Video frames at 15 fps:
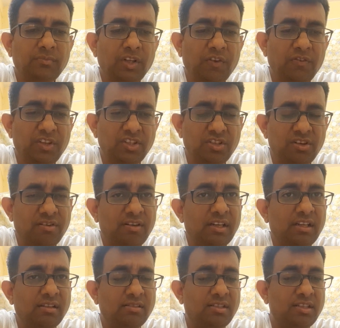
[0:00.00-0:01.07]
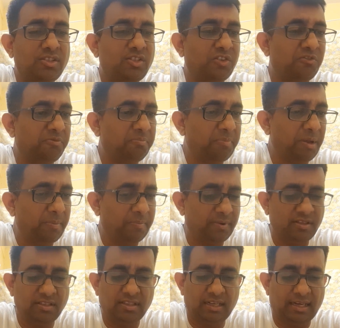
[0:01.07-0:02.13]
which generally consist of
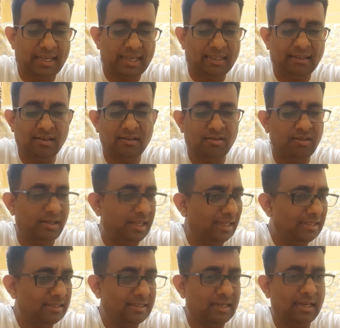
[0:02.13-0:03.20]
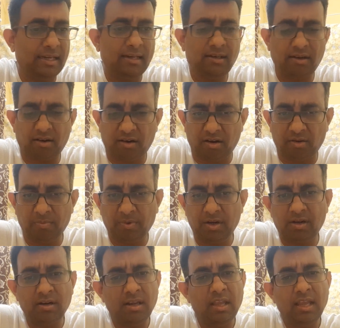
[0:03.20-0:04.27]
papers, leather, textile,
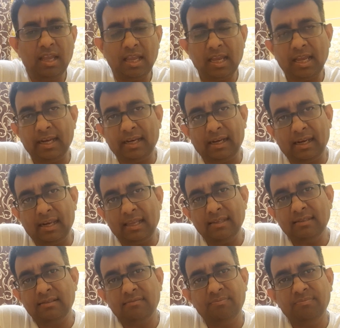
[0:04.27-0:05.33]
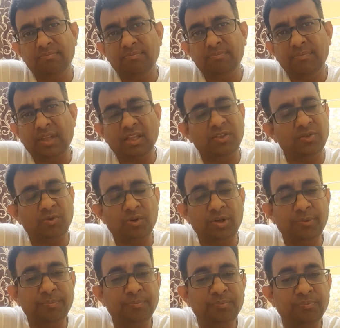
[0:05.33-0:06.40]
rubber, and glass, and so on.
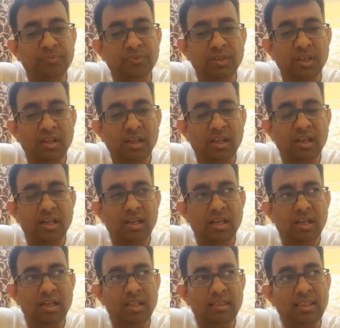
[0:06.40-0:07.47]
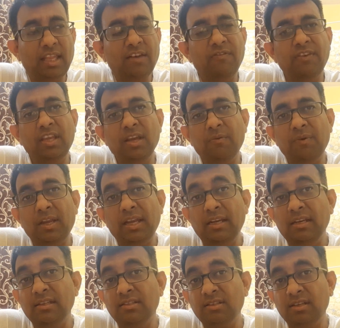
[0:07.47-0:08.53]
Then we have
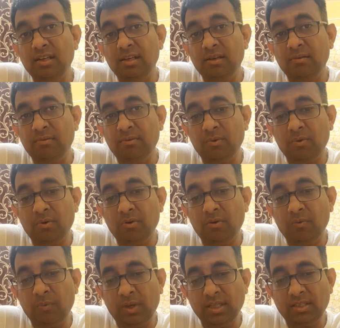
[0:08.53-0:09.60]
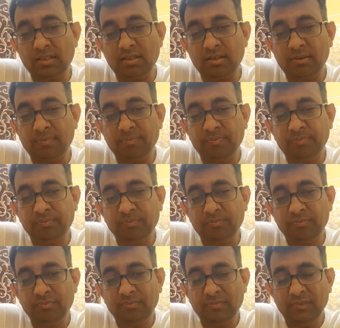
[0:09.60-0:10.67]
industrial waste,
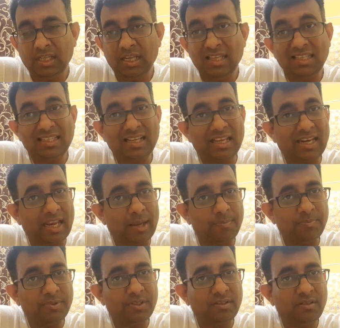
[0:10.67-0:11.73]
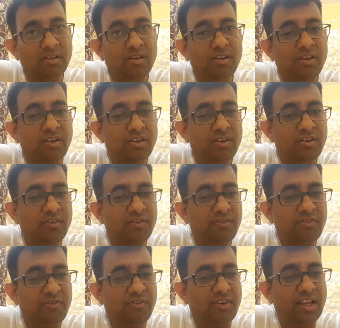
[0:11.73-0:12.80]
scraps,
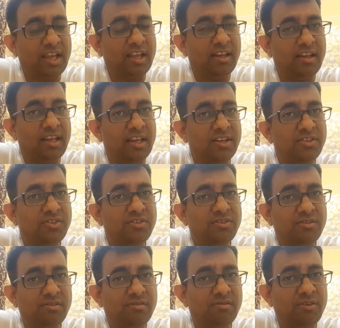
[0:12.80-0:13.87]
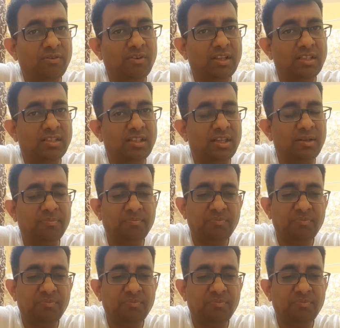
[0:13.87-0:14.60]
fly ash, you can say,